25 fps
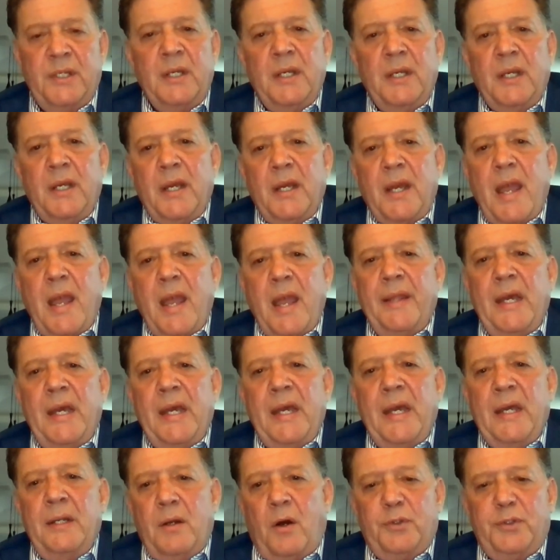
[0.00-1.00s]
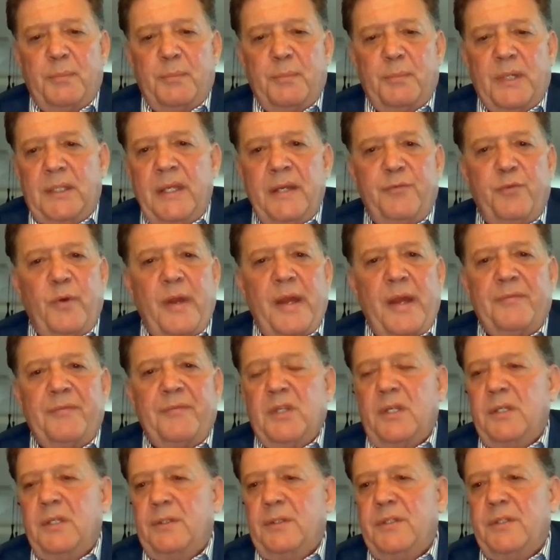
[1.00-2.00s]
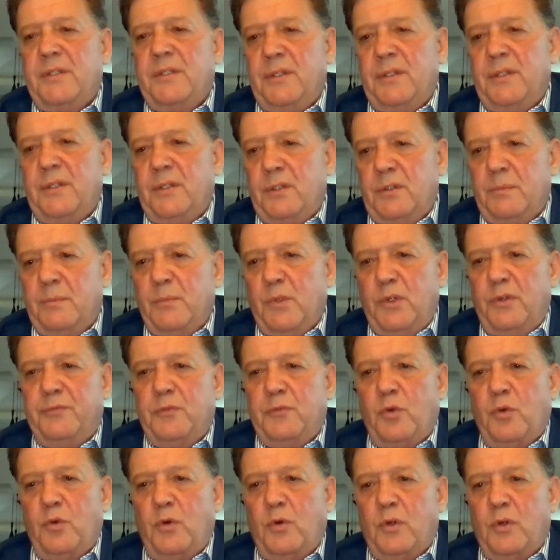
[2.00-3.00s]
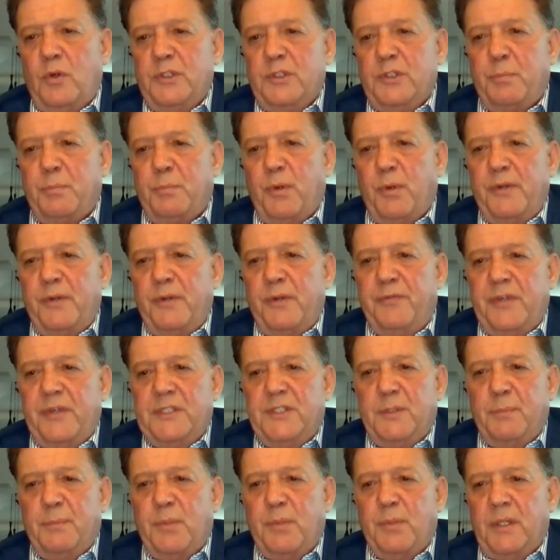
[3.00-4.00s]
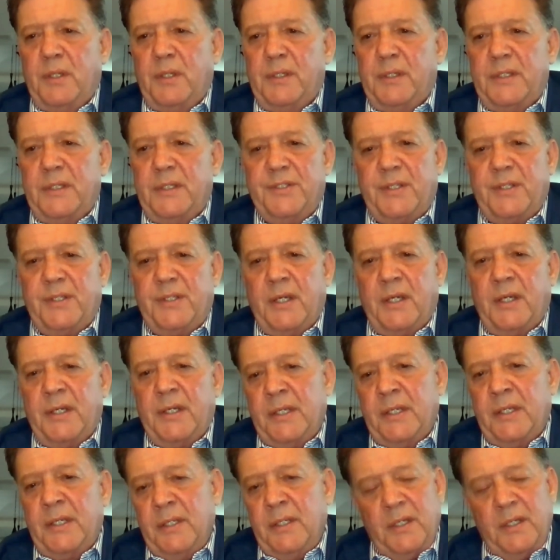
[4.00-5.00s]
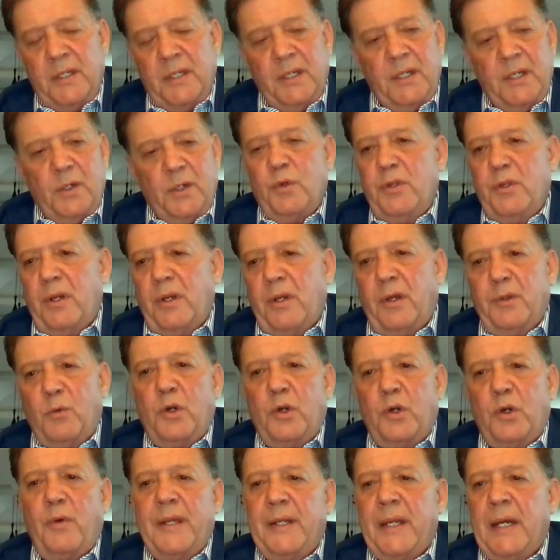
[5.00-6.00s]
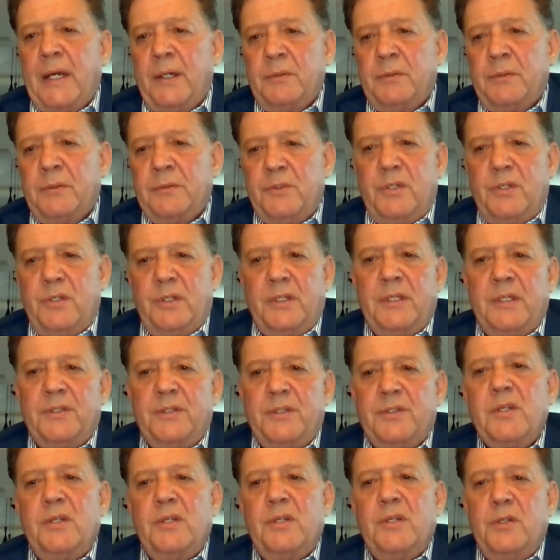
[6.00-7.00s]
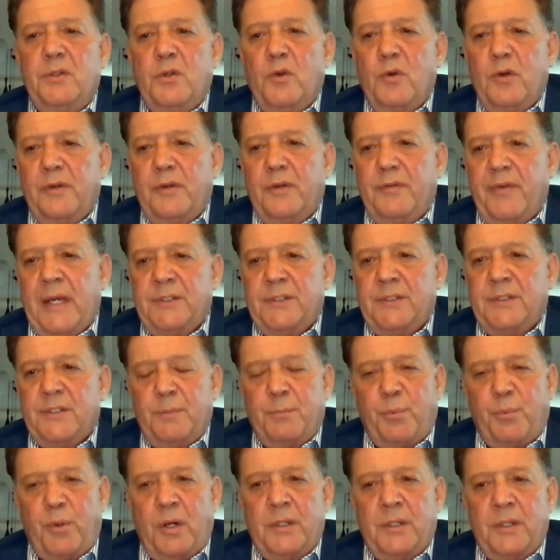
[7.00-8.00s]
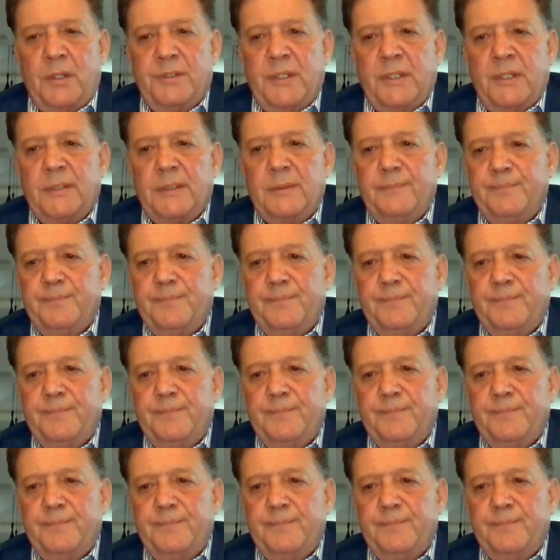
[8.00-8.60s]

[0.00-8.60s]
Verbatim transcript: And then ultimately, if we have to continue to move towards pre-feasibility study, we're doing all the work right now to continue to advance the project.